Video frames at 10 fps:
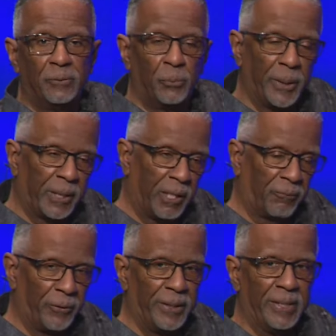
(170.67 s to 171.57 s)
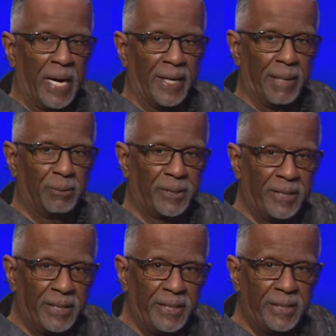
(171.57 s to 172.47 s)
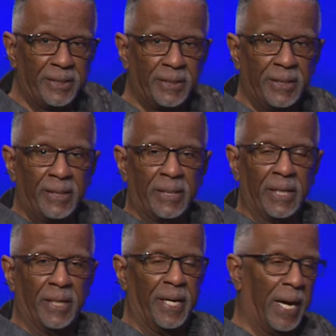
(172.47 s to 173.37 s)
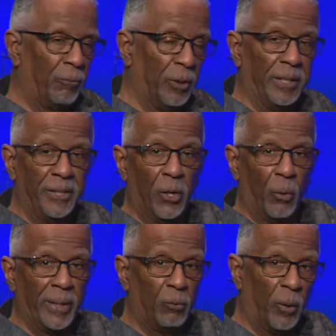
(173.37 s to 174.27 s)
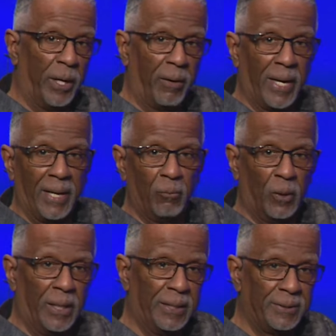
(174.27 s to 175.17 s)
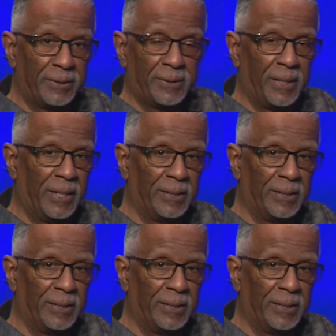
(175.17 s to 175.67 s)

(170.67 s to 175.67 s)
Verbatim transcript: recovering, not able to eat, not really knowing where I was.